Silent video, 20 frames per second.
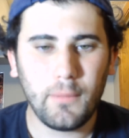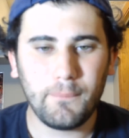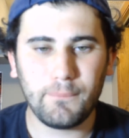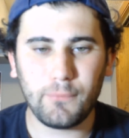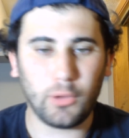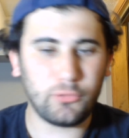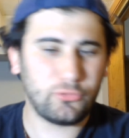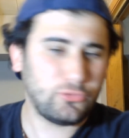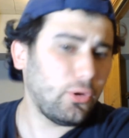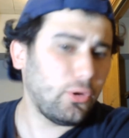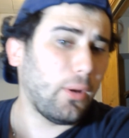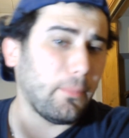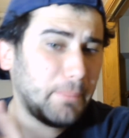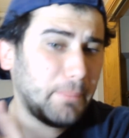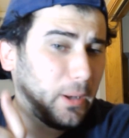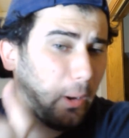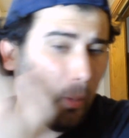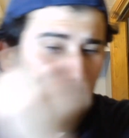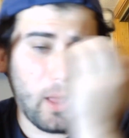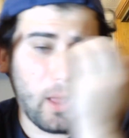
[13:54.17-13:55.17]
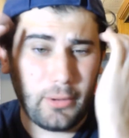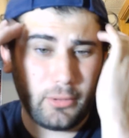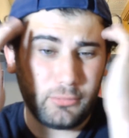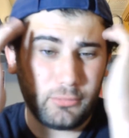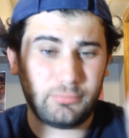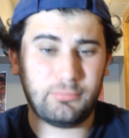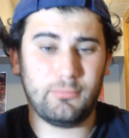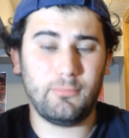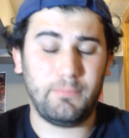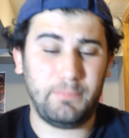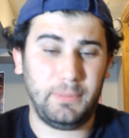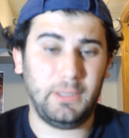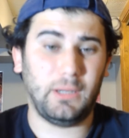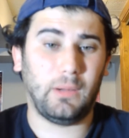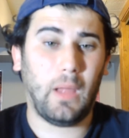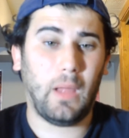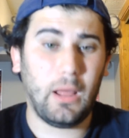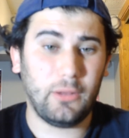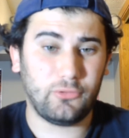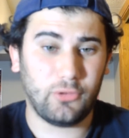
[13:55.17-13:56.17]
That's still on Pete
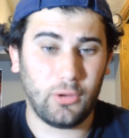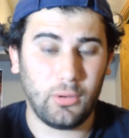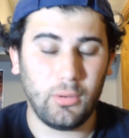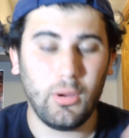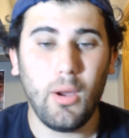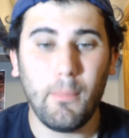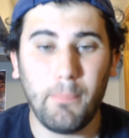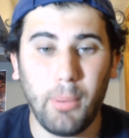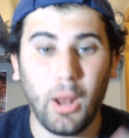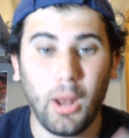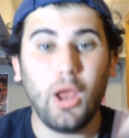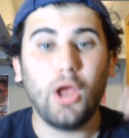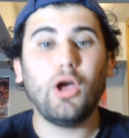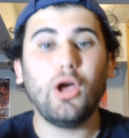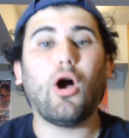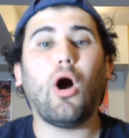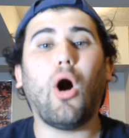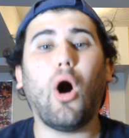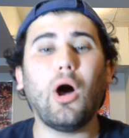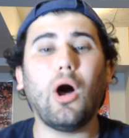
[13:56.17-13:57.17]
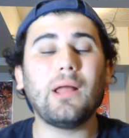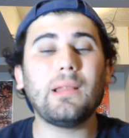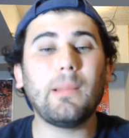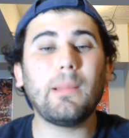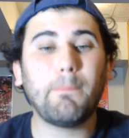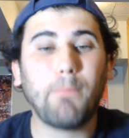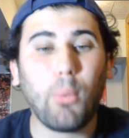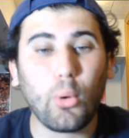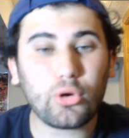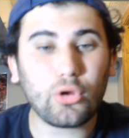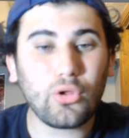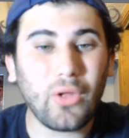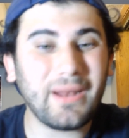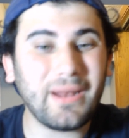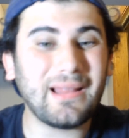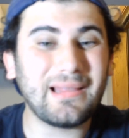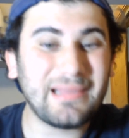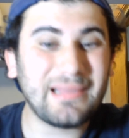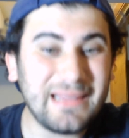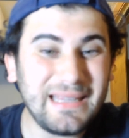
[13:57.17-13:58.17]
Alonso, but a borderline
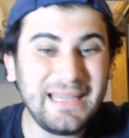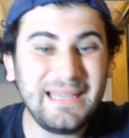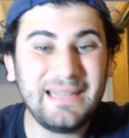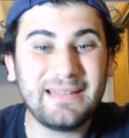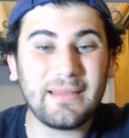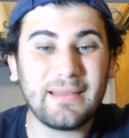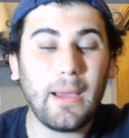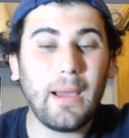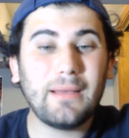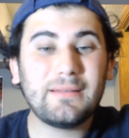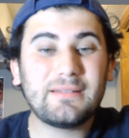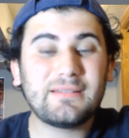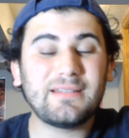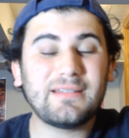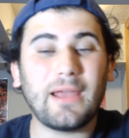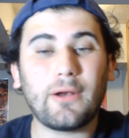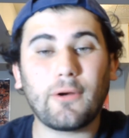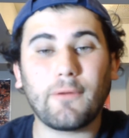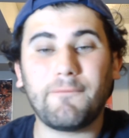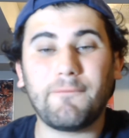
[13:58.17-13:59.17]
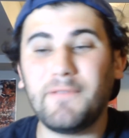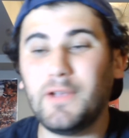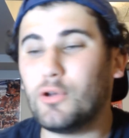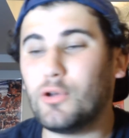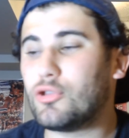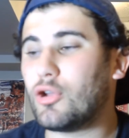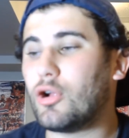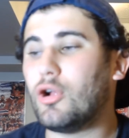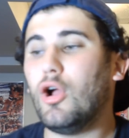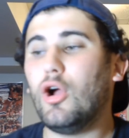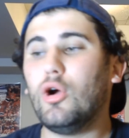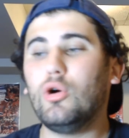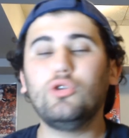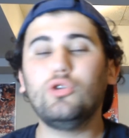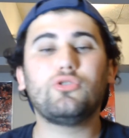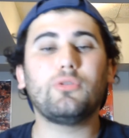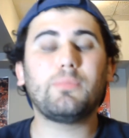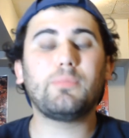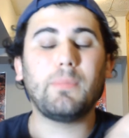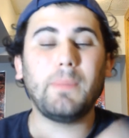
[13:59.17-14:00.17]
elite center fielder
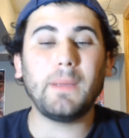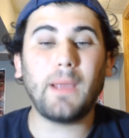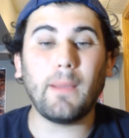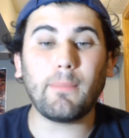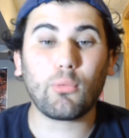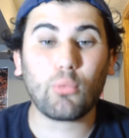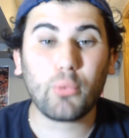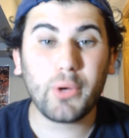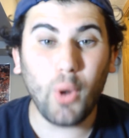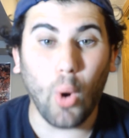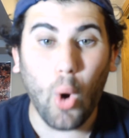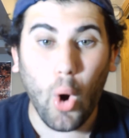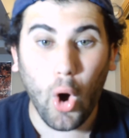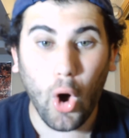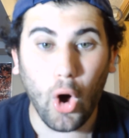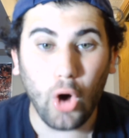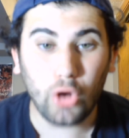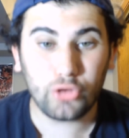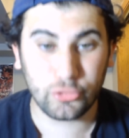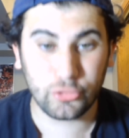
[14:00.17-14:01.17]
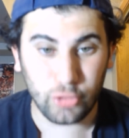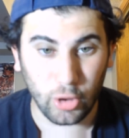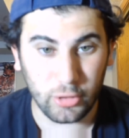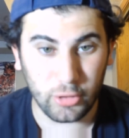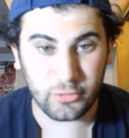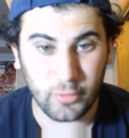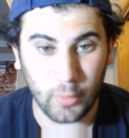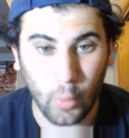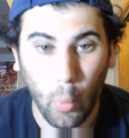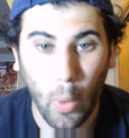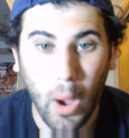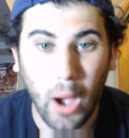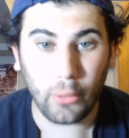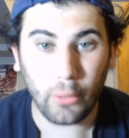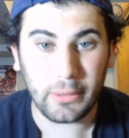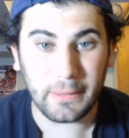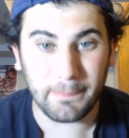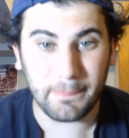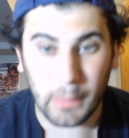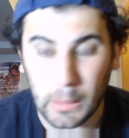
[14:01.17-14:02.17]
who's become a real all-star to
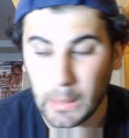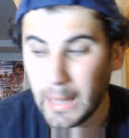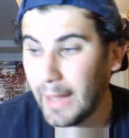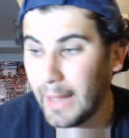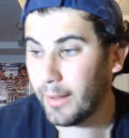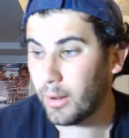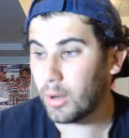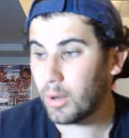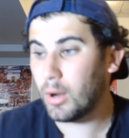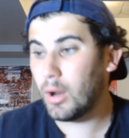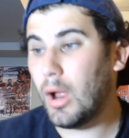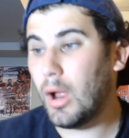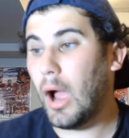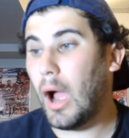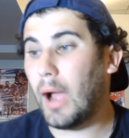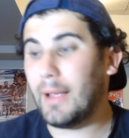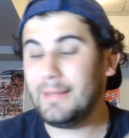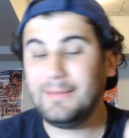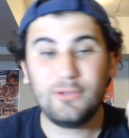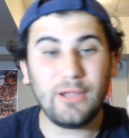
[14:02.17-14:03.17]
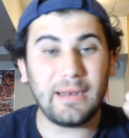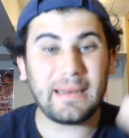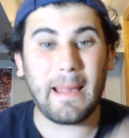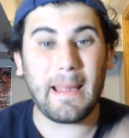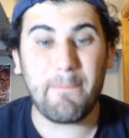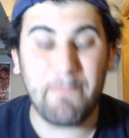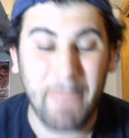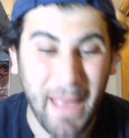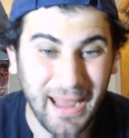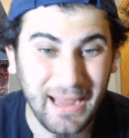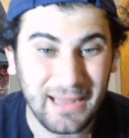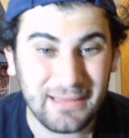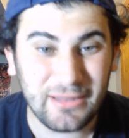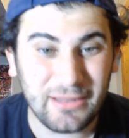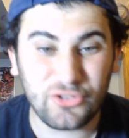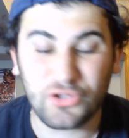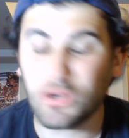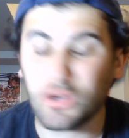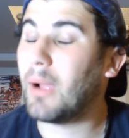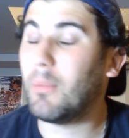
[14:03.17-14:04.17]
quality player. He's going to get paid
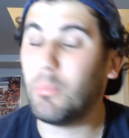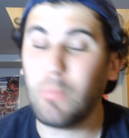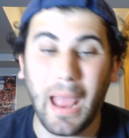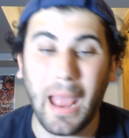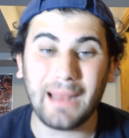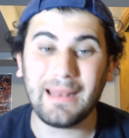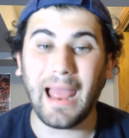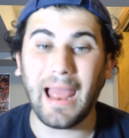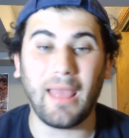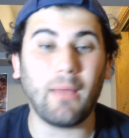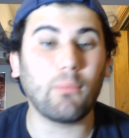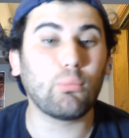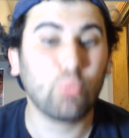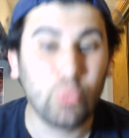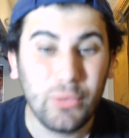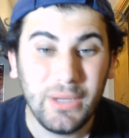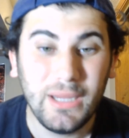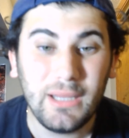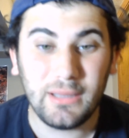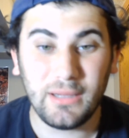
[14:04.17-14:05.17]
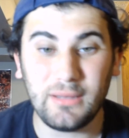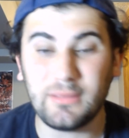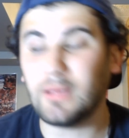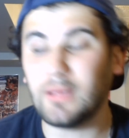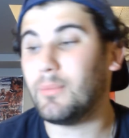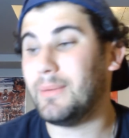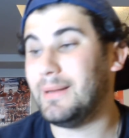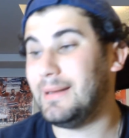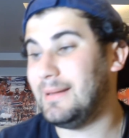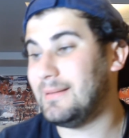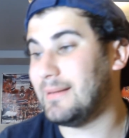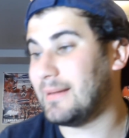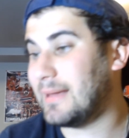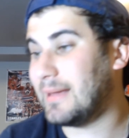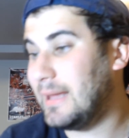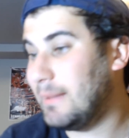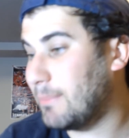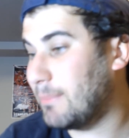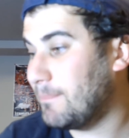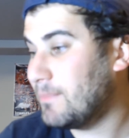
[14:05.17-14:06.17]
this year. I really think we need to
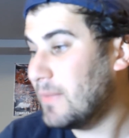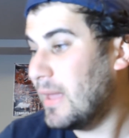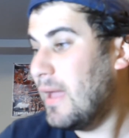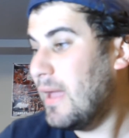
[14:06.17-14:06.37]
keep him.